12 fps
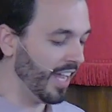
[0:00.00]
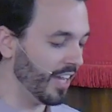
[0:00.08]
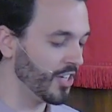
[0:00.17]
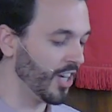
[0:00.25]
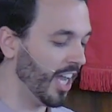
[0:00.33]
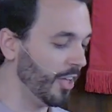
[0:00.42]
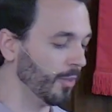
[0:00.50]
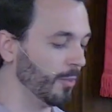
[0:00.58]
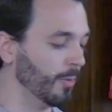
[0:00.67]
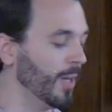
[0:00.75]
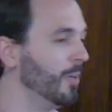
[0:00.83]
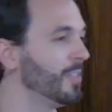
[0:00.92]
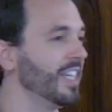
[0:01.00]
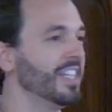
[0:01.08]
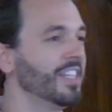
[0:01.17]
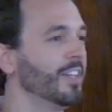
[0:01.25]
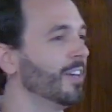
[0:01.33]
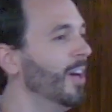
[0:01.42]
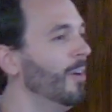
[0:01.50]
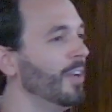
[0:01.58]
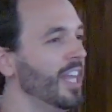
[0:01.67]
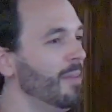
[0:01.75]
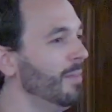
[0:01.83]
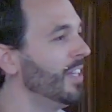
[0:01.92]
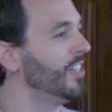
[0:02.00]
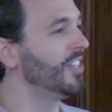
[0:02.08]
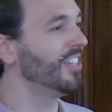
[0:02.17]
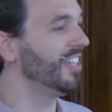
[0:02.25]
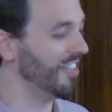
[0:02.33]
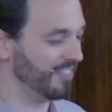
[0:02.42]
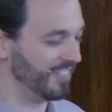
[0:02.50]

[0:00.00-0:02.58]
a child grows into their own image of